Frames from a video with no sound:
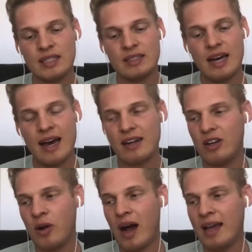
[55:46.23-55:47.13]
I don't
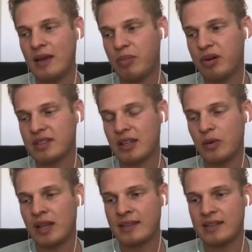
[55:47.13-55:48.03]
know, I personally would
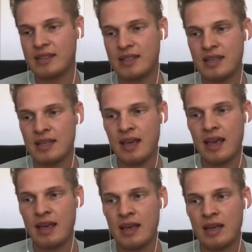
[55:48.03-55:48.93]
like to see
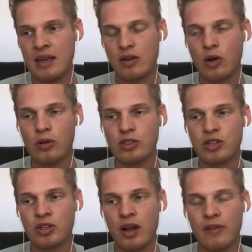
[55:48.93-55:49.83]
a
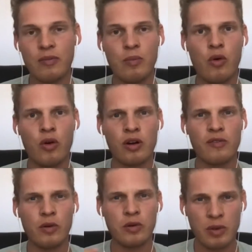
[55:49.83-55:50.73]
culture of more
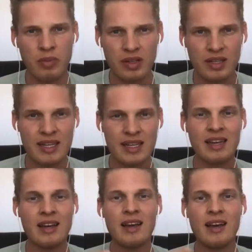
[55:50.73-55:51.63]
vulnerability,
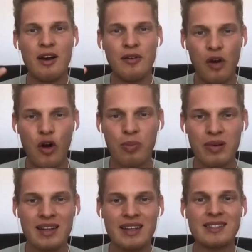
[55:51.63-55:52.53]
of
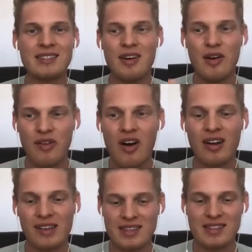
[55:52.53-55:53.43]
openness, of
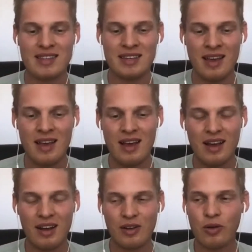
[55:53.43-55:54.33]
honesty,
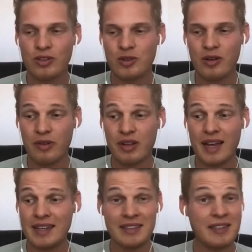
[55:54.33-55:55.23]
a culture of
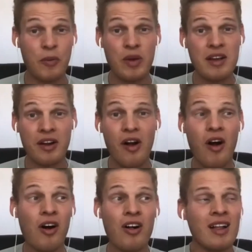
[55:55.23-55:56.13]
realizing that we are
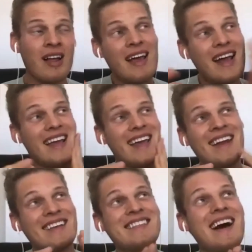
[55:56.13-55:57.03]
all, and
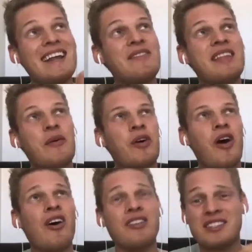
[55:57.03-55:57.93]
it's not even that we're
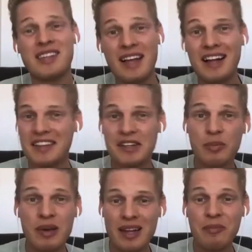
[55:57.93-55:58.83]
all just like a little
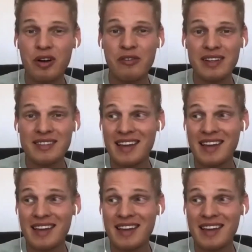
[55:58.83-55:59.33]
bit imperfect.